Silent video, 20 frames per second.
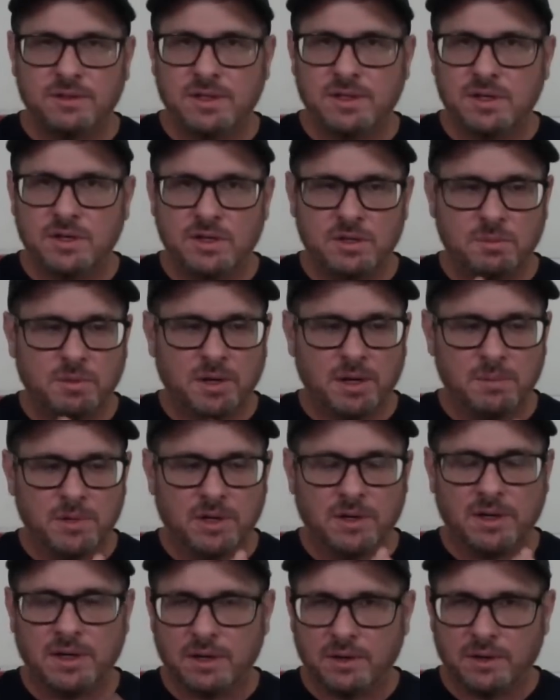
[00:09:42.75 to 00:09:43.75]
you know, you're probably
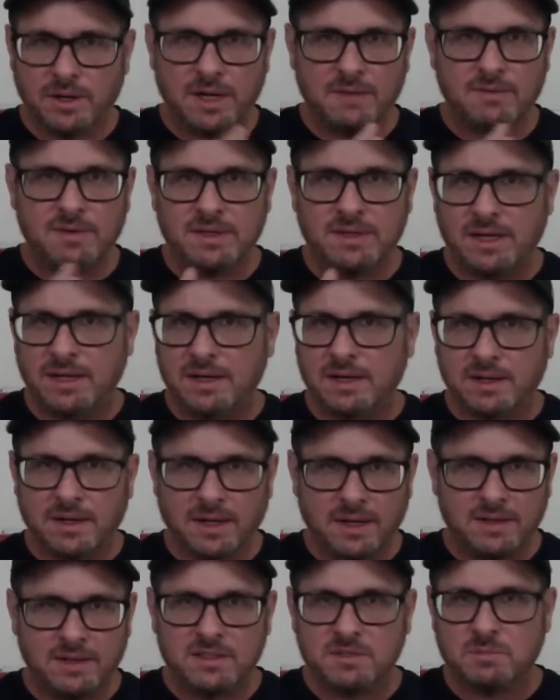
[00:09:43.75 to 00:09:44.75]
not going to have a
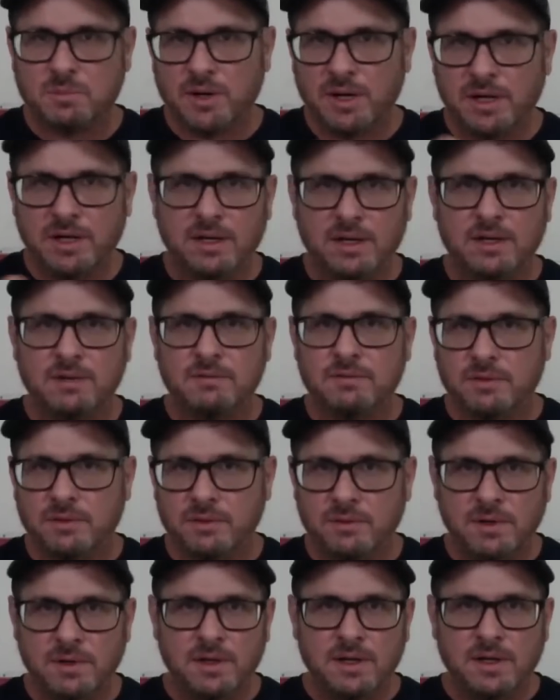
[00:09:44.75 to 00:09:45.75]
dedicated spray gun for